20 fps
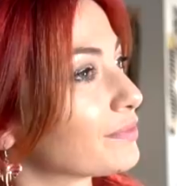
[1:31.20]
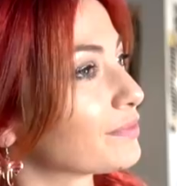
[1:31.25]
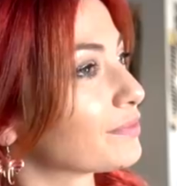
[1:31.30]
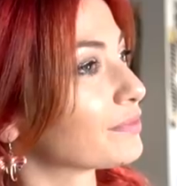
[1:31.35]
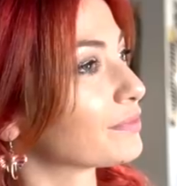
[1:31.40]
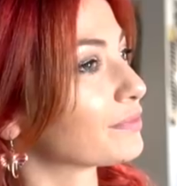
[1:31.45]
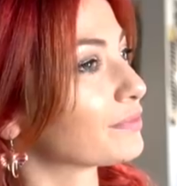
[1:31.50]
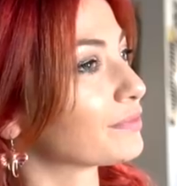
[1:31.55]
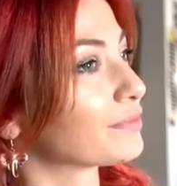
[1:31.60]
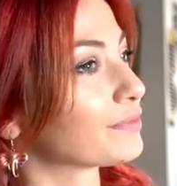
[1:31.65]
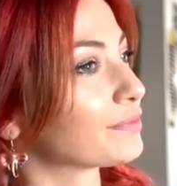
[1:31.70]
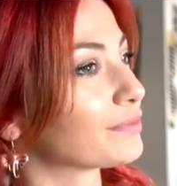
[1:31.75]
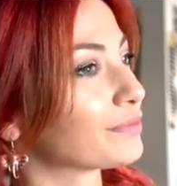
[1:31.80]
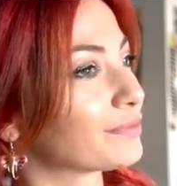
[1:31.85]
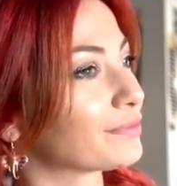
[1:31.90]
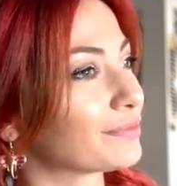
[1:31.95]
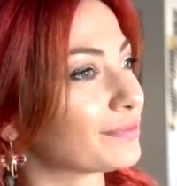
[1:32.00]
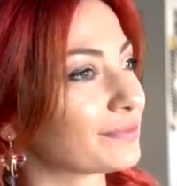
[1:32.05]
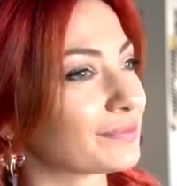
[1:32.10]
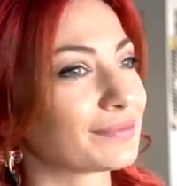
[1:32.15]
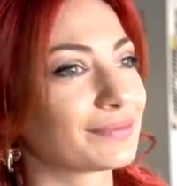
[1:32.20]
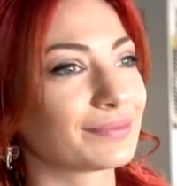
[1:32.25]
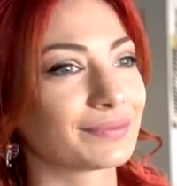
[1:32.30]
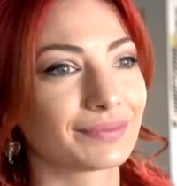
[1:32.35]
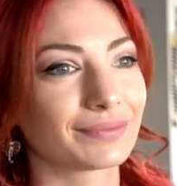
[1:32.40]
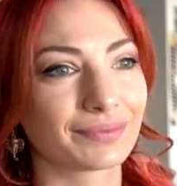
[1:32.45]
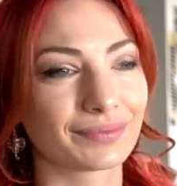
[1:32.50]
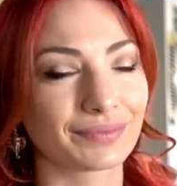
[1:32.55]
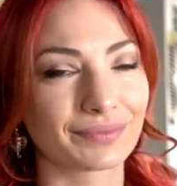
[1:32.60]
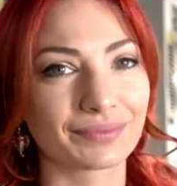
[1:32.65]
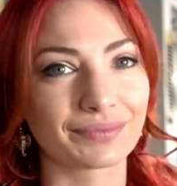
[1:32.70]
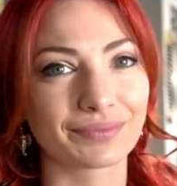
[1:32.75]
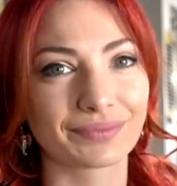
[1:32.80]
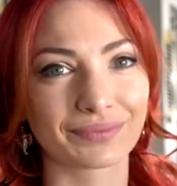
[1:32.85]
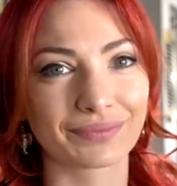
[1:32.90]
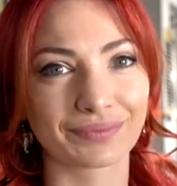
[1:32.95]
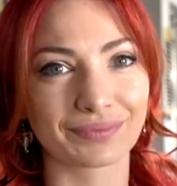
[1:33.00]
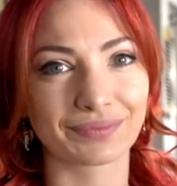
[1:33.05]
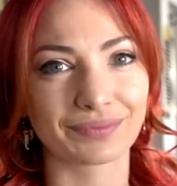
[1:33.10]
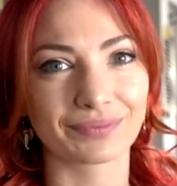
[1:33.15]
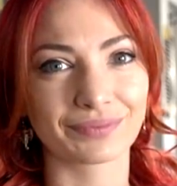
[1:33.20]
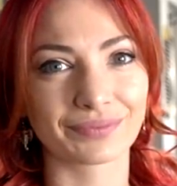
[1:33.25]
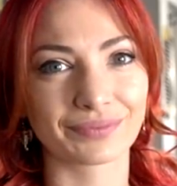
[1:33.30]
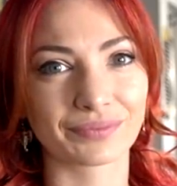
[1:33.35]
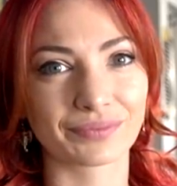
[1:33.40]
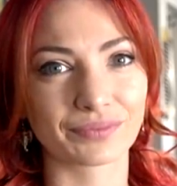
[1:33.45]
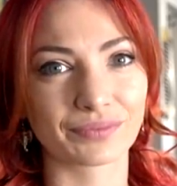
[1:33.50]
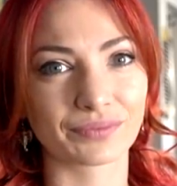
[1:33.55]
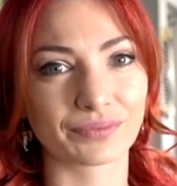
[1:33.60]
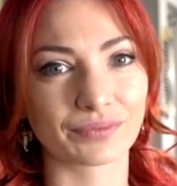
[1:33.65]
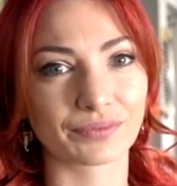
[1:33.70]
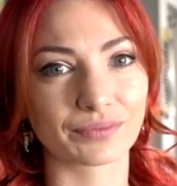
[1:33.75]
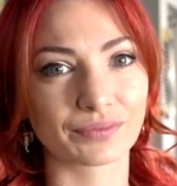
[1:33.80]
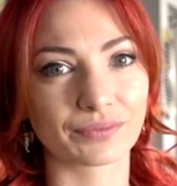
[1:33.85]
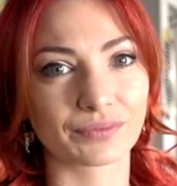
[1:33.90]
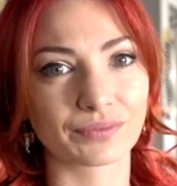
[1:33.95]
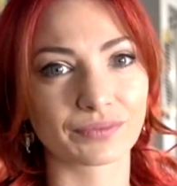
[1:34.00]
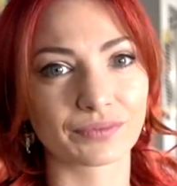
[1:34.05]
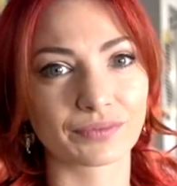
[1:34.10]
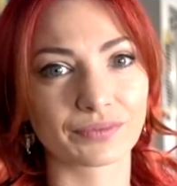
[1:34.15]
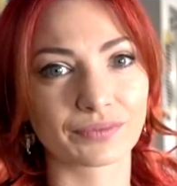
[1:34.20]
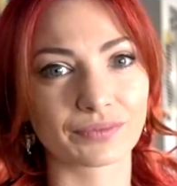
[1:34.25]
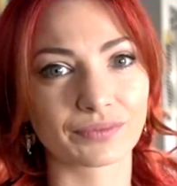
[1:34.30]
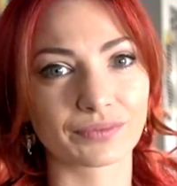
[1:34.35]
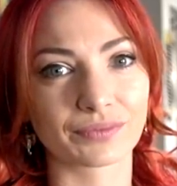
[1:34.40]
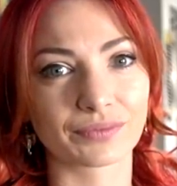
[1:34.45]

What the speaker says: No words are spoken by the person on screen.